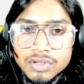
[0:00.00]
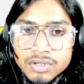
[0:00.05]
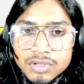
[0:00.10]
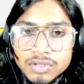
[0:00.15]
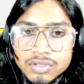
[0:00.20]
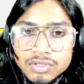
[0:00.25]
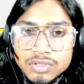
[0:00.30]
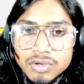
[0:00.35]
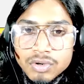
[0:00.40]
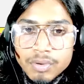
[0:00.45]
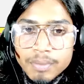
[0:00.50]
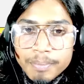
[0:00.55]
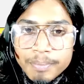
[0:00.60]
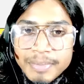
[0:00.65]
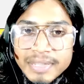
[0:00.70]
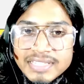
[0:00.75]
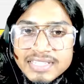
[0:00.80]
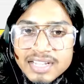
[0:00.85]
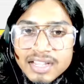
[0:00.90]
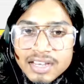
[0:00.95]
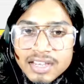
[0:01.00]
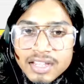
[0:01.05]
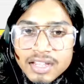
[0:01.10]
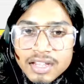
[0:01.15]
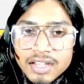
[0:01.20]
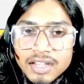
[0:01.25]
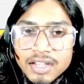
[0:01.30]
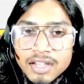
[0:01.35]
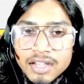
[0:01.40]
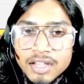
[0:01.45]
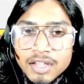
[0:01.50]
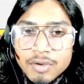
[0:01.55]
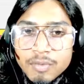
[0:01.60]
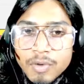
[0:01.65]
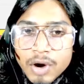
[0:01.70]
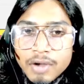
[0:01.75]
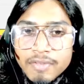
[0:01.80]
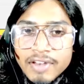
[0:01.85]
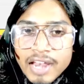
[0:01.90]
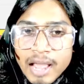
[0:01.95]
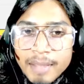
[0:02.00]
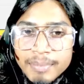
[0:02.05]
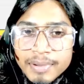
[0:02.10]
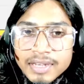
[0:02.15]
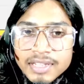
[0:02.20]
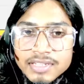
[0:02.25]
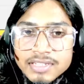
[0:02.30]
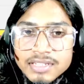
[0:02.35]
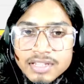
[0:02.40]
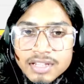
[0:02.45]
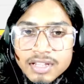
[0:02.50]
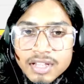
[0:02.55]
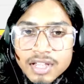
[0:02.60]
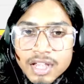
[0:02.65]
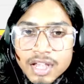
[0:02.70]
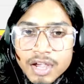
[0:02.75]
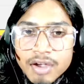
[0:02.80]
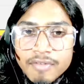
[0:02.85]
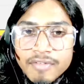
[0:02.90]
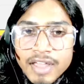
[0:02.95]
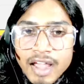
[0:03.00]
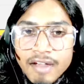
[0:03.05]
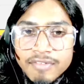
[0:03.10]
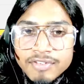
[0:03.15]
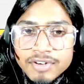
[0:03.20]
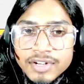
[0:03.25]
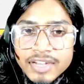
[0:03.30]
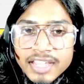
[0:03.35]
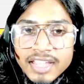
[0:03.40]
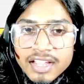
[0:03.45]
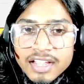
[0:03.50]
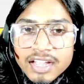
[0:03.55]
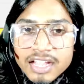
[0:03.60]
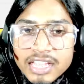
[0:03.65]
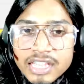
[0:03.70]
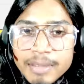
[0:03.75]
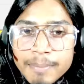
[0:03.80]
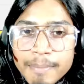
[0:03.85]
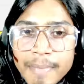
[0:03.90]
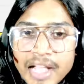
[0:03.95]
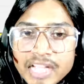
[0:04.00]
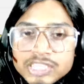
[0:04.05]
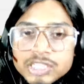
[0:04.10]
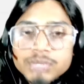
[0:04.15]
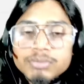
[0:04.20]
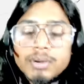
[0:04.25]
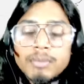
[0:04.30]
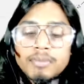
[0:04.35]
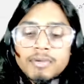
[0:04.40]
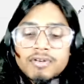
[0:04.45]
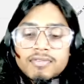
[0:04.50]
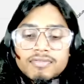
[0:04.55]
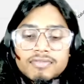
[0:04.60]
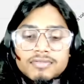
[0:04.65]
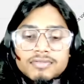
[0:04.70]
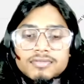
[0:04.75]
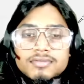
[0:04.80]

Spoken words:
So basically what will happen is we have to take the maximum of